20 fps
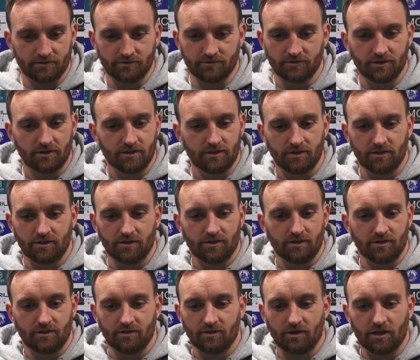And
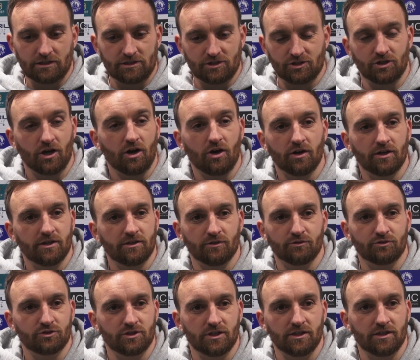I started,
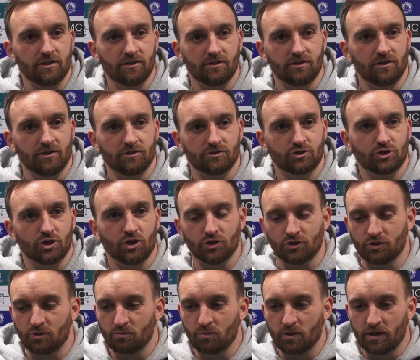obviously, at
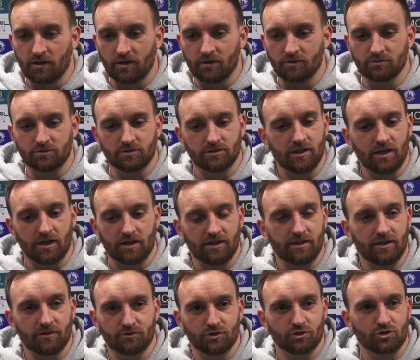Tottenham, where I was lucky
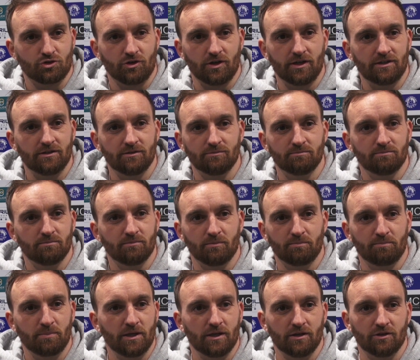enough to train and
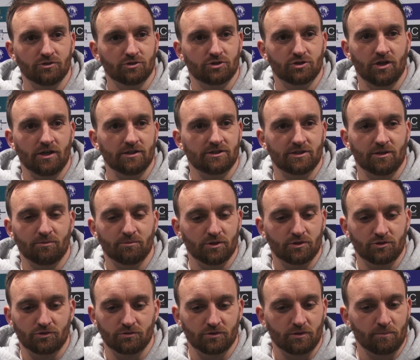be alongside some
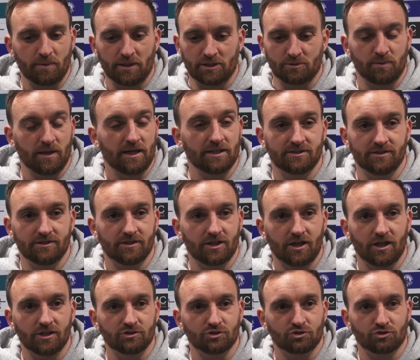of the best players in the
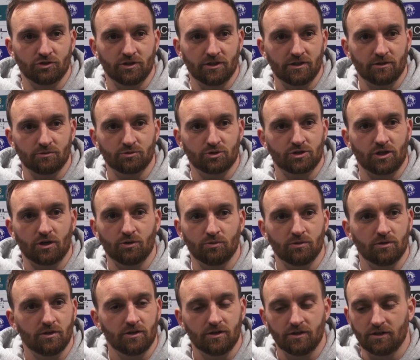country, and I've so
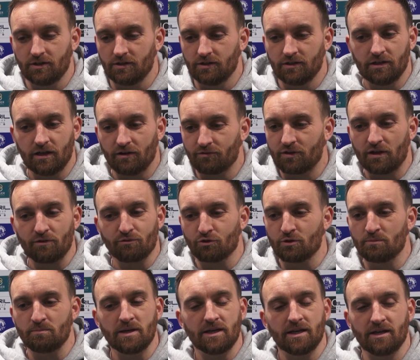loved
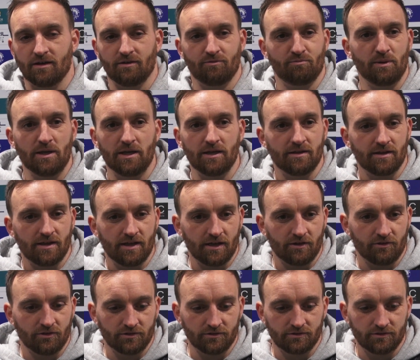every minute of being there.